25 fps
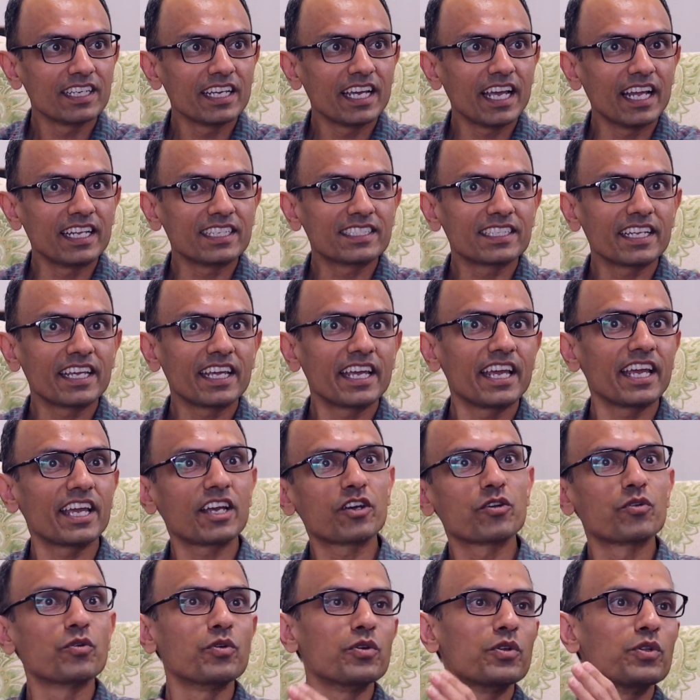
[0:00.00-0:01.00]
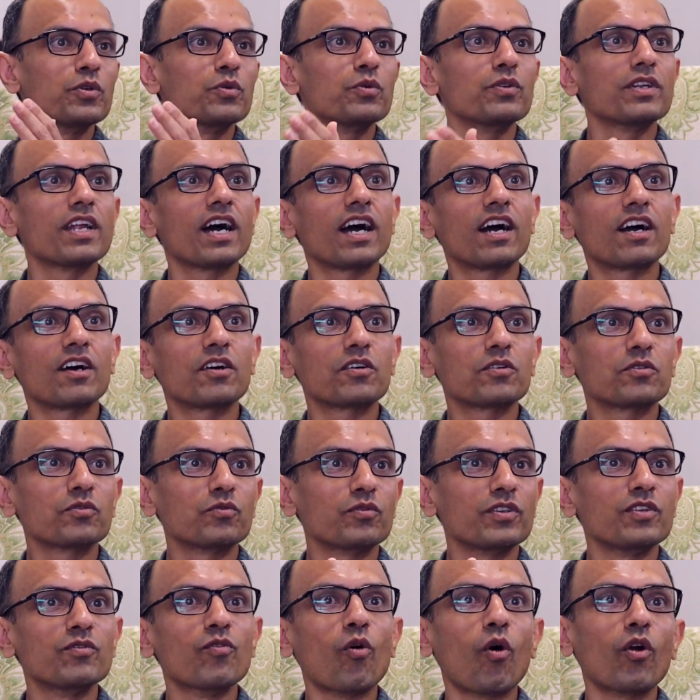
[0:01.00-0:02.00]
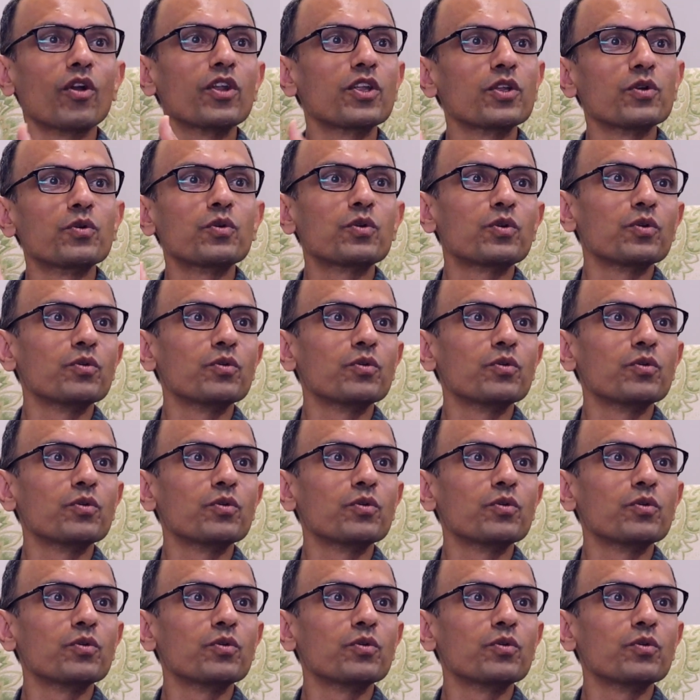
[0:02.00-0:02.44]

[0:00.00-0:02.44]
and say, hey, could you now, we want you